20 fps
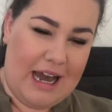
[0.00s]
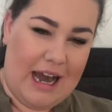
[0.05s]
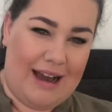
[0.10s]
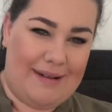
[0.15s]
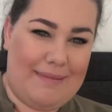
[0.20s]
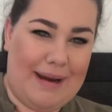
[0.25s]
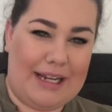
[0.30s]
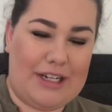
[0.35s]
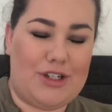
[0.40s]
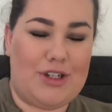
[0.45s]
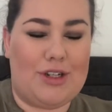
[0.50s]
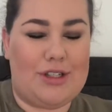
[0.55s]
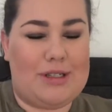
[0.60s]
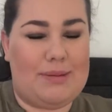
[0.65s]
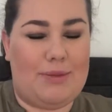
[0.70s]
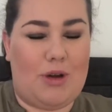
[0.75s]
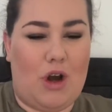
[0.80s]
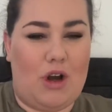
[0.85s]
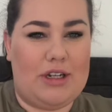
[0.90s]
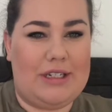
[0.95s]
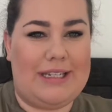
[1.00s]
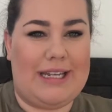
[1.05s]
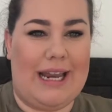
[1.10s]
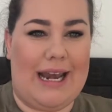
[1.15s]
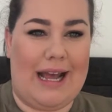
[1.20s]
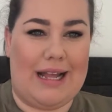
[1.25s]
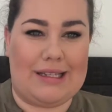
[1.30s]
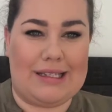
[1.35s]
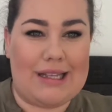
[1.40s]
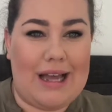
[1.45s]
I might shoot some content
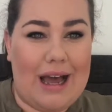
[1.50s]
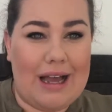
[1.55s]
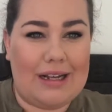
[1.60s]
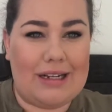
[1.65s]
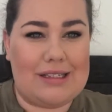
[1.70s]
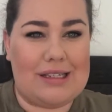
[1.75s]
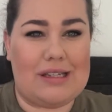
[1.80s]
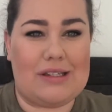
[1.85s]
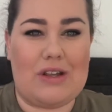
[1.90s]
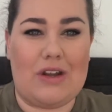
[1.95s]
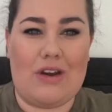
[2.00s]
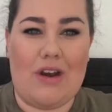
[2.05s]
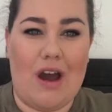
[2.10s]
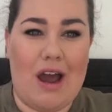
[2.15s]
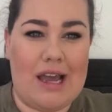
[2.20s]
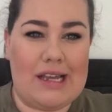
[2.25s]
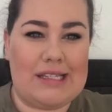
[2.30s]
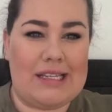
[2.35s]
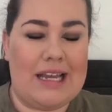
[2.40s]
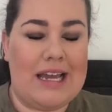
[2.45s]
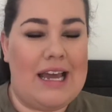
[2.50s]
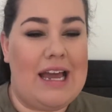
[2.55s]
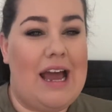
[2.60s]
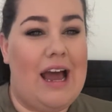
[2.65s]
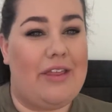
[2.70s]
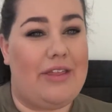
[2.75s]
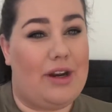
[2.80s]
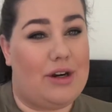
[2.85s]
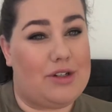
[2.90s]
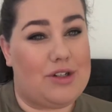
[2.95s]
outside because it's so nice,
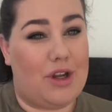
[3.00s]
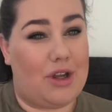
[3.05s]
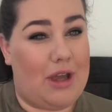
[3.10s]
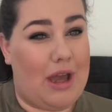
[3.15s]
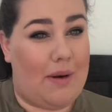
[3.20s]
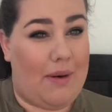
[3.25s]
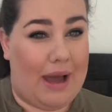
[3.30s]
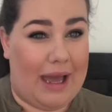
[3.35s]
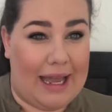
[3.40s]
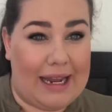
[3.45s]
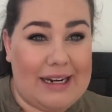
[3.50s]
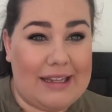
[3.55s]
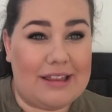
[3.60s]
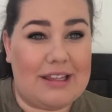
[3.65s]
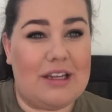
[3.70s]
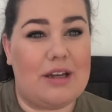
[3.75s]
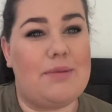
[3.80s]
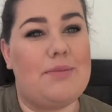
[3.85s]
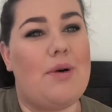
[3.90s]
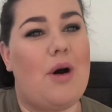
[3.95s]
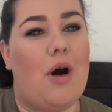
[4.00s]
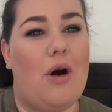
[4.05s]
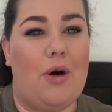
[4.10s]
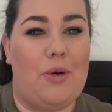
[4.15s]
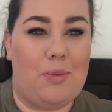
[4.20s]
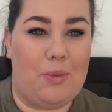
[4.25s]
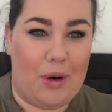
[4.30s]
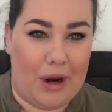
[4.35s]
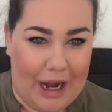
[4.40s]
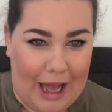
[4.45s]
and then I'll show you how I edit them
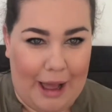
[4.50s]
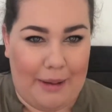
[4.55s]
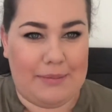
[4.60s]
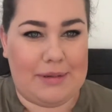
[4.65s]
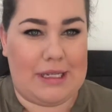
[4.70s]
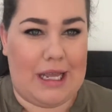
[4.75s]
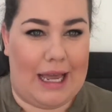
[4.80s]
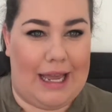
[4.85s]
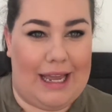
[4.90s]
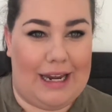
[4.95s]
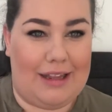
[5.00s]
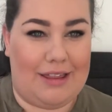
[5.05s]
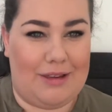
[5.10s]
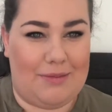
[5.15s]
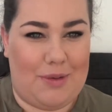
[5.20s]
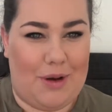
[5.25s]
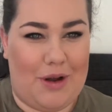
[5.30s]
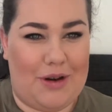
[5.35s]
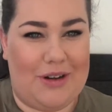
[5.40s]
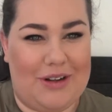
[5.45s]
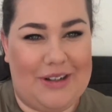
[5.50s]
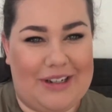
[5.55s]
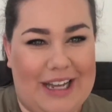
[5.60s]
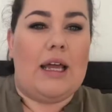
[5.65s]
on what apps I edit them on.